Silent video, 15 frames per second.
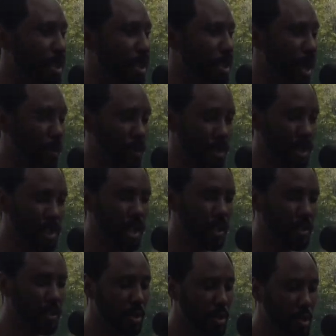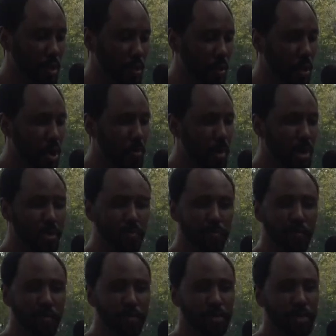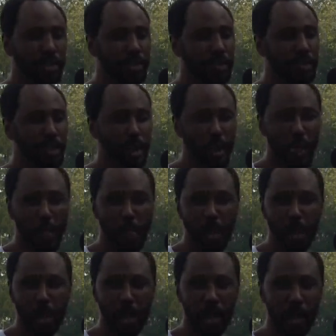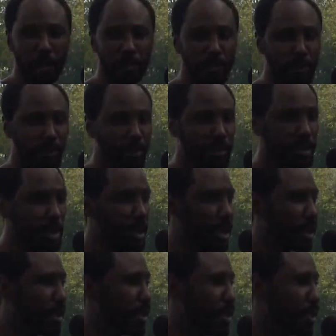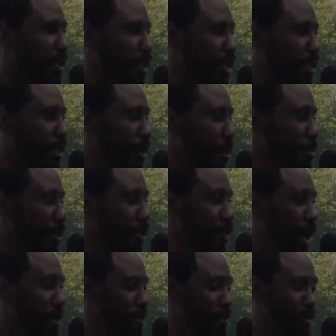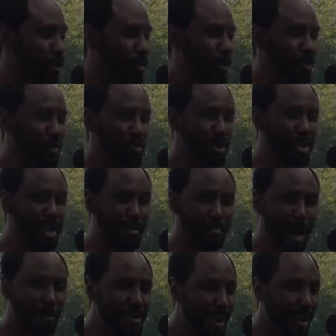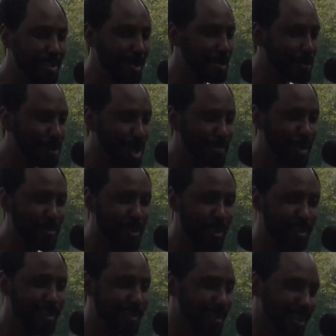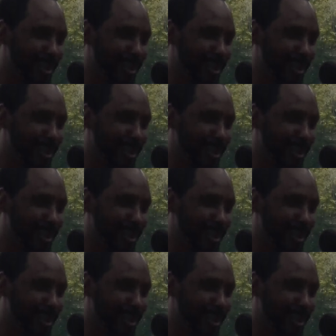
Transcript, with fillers: and I would say that's where my conversion is. Um, so, so I've been trying to get baptized. I was supposed to get baptized